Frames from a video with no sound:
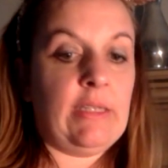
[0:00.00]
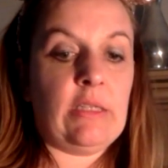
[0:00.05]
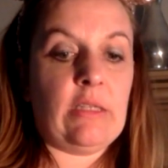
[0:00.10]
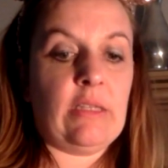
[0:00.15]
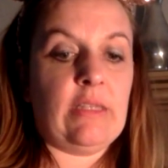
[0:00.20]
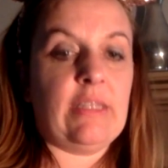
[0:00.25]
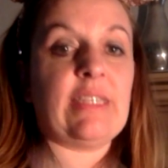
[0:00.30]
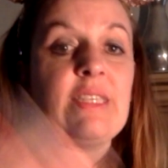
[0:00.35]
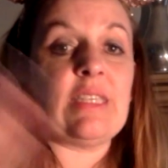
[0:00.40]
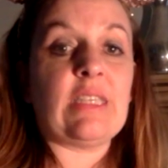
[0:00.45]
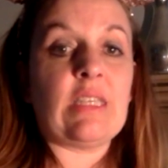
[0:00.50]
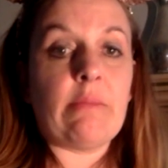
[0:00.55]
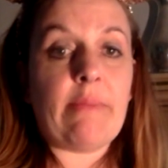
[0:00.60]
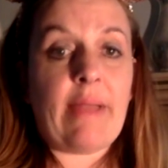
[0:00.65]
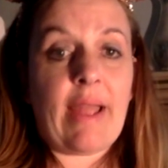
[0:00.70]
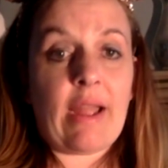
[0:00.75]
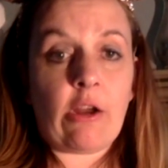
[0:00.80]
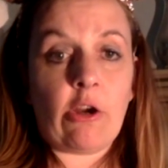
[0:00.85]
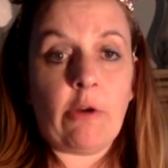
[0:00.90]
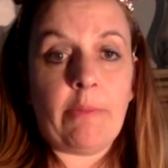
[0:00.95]
So this is the
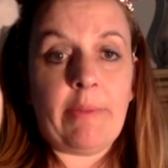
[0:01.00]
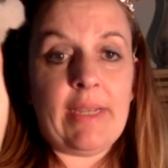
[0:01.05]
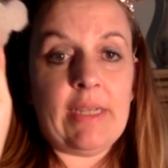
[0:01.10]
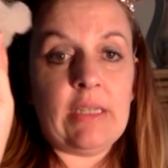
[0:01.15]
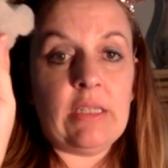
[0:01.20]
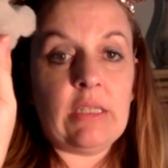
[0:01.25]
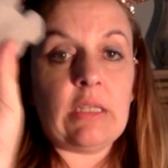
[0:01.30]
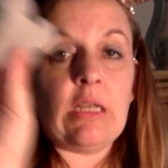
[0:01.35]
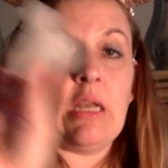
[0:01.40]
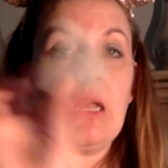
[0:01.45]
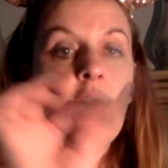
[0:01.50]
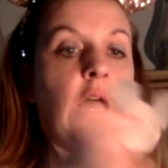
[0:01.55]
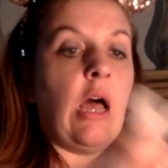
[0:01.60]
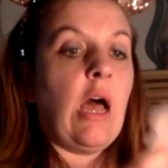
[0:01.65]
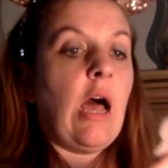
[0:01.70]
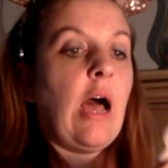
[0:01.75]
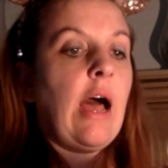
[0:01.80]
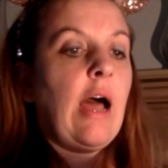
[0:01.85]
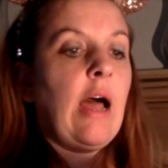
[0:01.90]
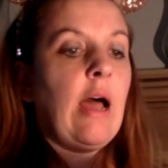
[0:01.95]
backer piece.
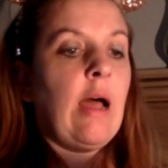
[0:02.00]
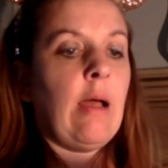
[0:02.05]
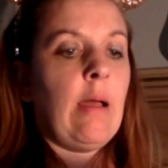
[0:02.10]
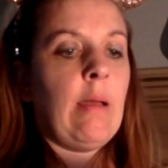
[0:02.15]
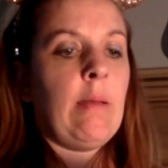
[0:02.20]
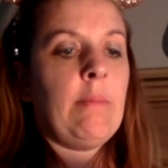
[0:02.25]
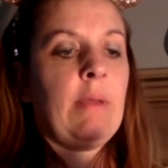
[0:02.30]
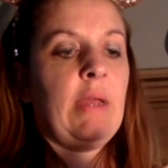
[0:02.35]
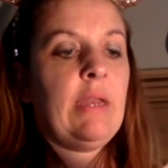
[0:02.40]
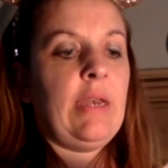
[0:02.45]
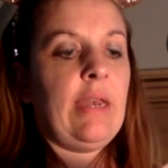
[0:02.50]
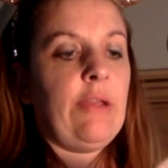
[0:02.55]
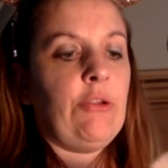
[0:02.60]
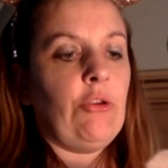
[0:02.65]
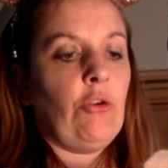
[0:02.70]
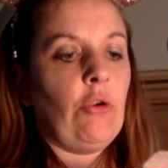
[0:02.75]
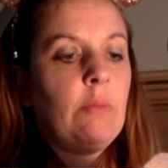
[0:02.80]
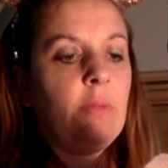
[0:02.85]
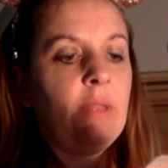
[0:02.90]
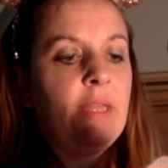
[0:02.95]
Now
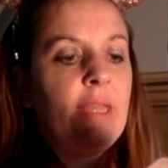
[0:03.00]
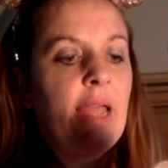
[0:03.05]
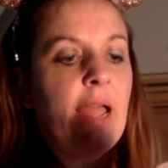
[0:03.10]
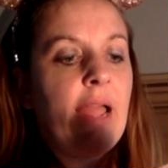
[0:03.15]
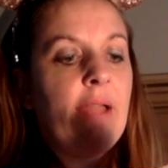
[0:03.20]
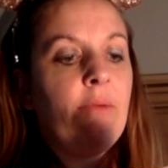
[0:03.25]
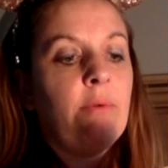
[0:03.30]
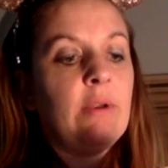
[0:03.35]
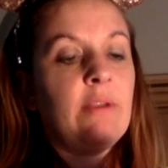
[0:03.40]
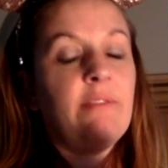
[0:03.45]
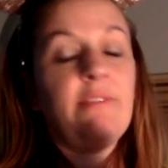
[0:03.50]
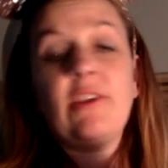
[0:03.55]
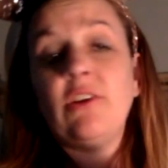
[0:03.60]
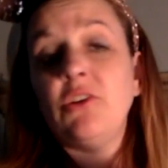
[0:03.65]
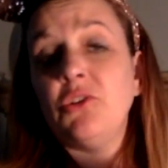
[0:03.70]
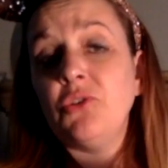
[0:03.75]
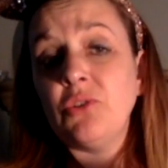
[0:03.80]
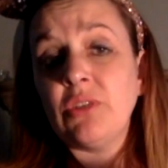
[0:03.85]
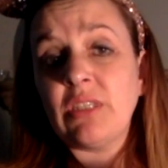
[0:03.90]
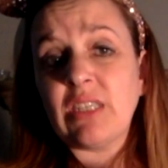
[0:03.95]
normally I would have
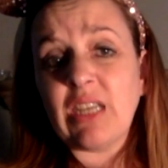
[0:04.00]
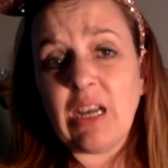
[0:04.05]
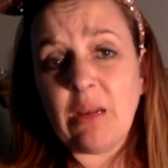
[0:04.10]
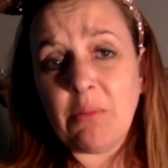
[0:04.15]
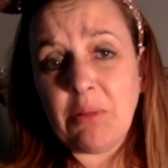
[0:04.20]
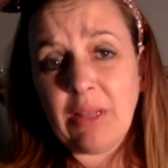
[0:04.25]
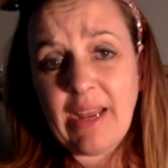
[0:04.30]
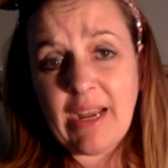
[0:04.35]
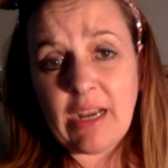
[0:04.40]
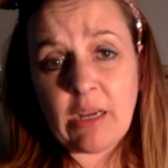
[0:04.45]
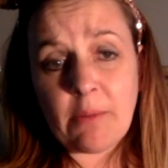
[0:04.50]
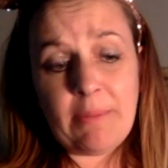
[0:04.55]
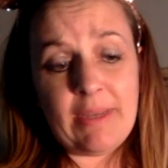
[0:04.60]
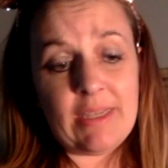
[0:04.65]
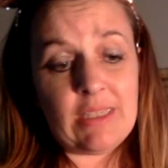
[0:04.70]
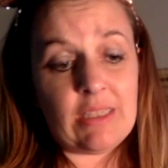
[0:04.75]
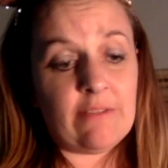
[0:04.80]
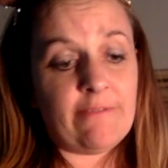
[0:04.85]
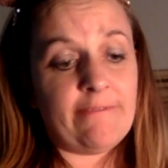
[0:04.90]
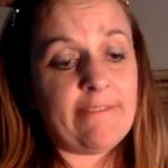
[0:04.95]
used a black
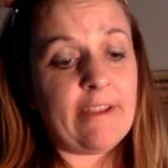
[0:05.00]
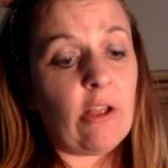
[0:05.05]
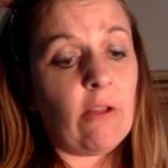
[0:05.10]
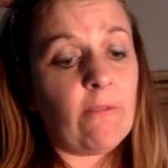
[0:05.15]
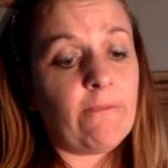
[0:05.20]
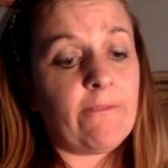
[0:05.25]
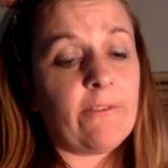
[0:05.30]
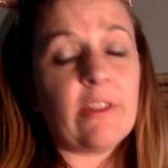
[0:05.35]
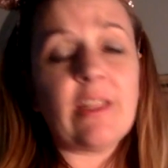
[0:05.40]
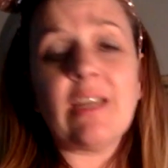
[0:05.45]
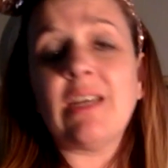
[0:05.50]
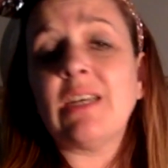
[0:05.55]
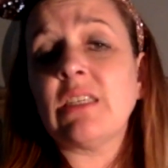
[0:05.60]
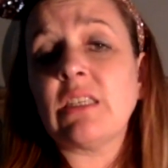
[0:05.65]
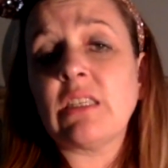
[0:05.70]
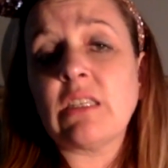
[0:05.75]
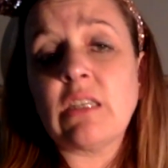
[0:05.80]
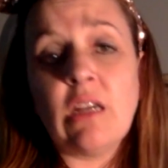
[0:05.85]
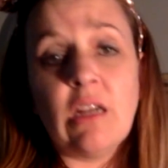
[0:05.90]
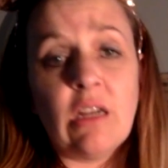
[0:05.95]
piece of felt for
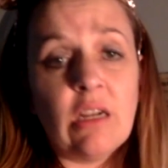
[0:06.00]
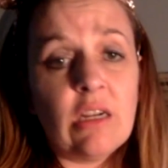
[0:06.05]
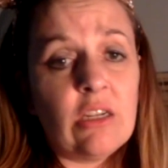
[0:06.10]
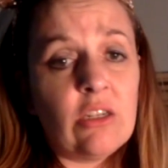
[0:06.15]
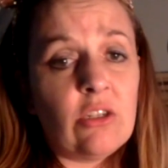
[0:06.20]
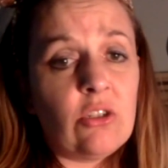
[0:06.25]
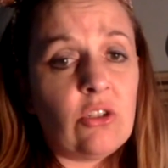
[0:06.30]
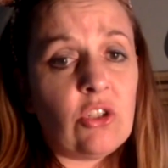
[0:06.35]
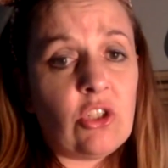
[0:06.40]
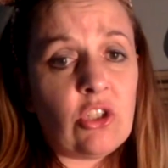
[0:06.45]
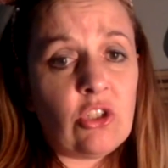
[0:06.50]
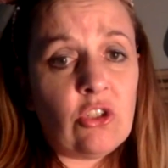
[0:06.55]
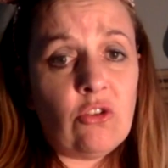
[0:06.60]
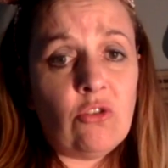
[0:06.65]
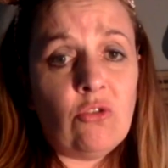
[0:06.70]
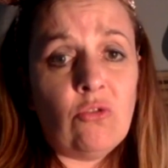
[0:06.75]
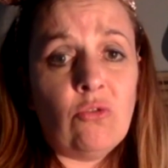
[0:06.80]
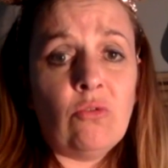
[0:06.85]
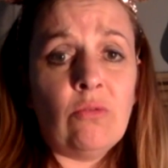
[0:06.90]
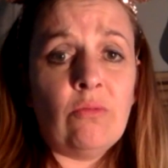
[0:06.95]
this
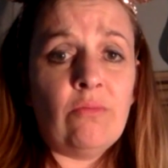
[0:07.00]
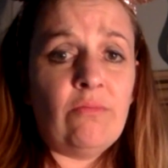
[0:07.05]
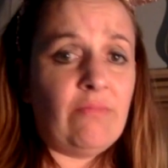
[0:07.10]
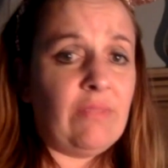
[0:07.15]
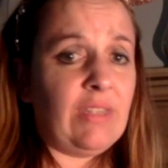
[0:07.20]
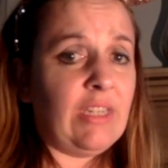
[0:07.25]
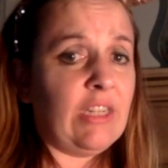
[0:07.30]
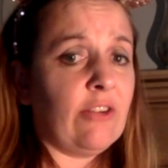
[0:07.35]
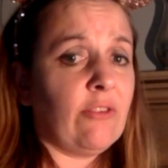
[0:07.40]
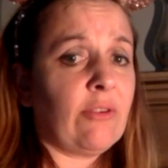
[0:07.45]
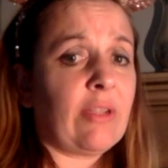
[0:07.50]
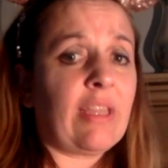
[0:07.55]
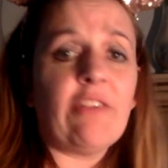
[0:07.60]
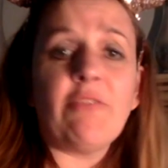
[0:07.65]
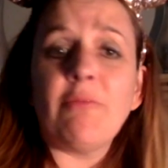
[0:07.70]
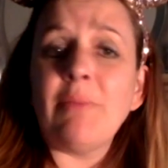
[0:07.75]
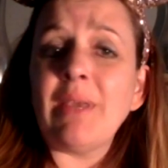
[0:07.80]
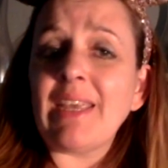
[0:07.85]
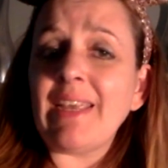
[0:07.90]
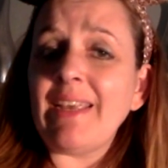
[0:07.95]
to, give
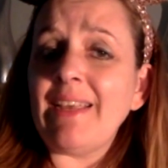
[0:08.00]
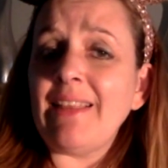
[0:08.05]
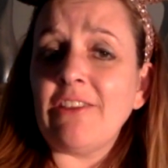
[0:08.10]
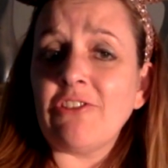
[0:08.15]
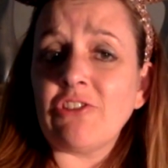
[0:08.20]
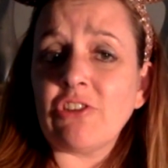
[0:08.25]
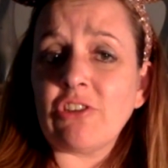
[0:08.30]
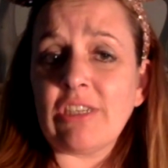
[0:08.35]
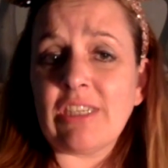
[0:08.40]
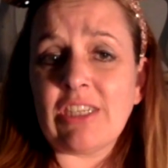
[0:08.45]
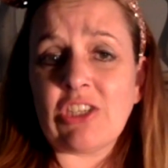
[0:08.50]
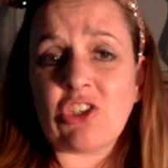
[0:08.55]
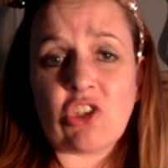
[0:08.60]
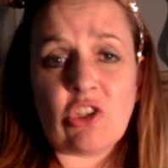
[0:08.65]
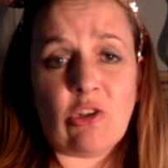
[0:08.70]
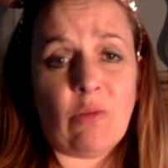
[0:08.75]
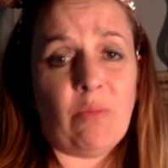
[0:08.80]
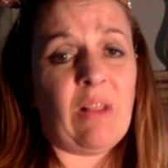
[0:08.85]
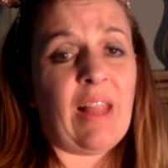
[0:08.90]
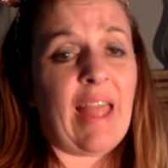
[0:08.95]
Mickey the
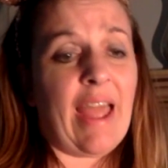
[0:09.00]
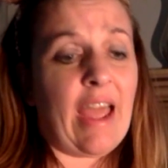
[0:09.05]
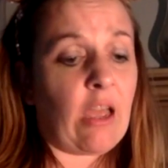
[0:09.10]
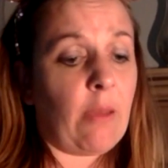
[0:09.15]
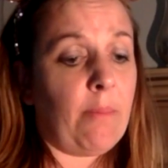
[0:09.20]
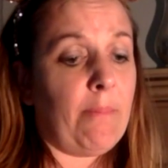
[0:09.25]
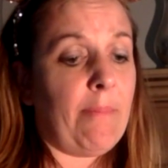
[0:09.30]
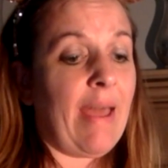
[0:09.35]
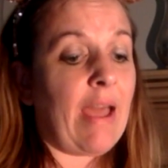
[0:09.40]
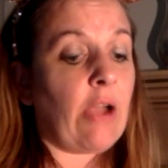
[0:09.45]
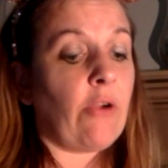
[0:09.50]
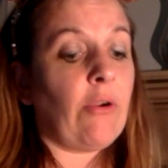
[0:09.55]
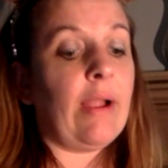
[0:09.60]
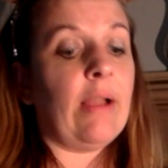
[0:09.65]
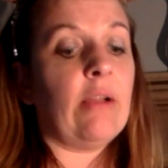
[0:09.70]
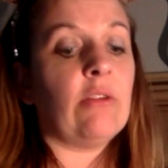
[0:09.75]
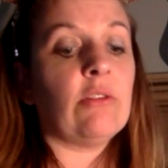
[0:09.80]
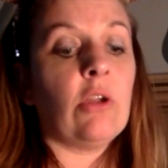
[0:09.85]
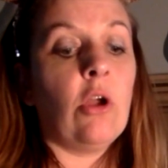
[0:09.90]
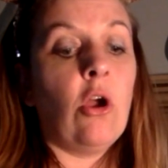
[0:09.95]
traditional black
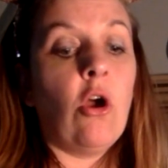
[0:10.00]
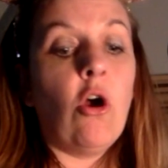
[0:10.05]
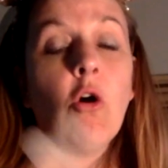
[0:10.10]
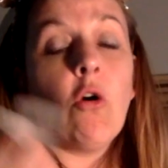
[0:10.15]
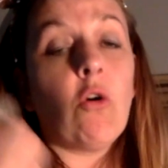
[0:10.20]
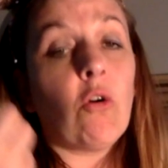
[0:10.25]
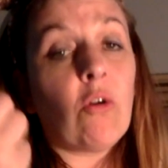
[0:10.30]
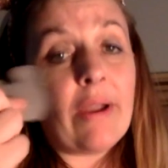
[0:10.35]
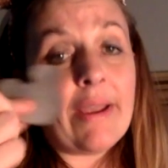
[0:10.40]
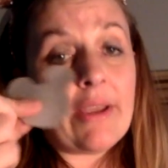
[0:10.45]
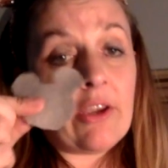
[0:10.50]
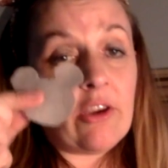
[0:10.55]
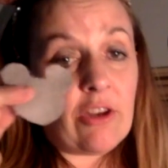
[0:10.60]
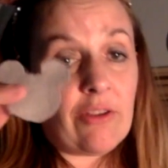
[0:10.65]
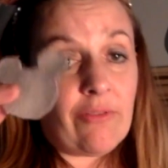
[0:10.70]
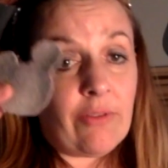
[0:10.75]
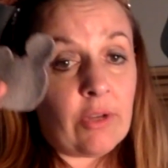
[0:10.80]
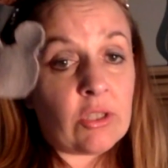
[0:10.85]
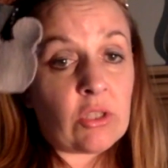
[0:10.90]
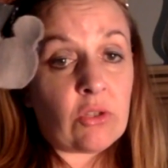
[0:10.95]
background, or I could
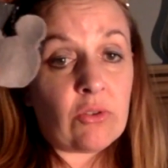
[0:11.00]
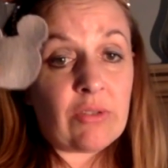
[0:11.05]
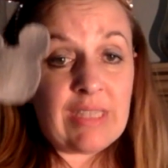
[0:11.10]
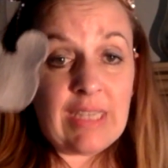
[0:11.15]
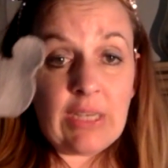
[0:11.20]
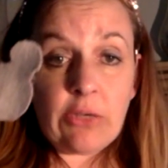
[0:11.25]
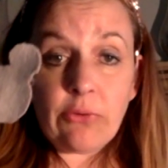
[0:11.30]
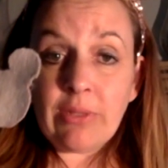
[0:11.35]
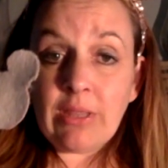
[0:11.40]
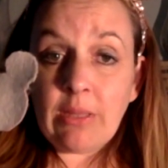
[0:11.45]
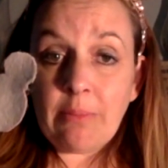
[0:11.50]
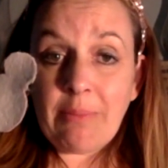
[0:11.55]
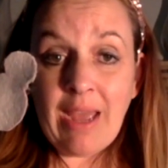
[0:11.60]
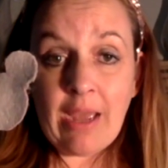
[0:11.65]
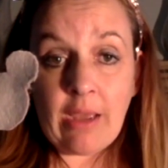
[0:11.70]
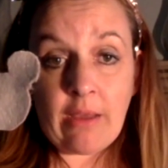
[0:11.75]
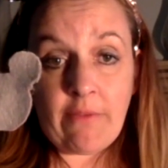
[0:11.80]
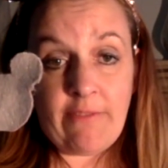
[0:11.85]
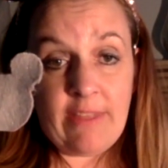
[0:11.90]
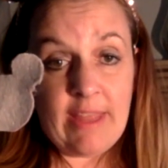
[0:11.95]
have also sequined the
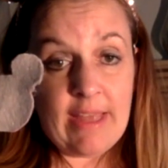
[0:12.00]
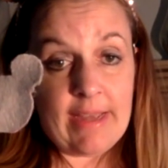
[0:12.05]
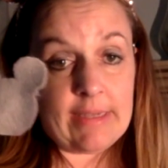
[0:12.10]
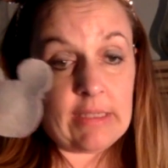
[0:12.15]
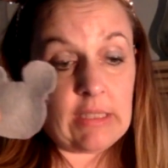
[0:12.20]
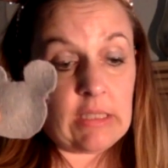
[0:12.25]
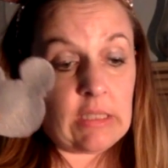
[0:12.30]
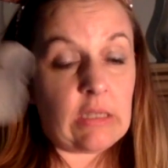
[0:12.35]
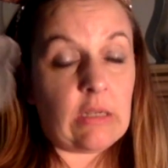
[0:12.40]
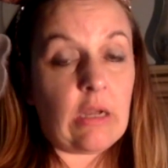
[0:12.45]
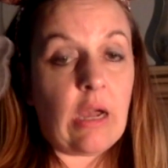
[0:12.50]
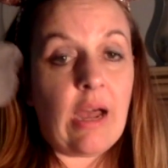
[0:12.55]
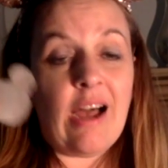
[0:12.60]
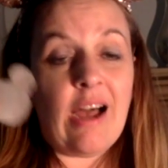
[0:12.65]
back of this.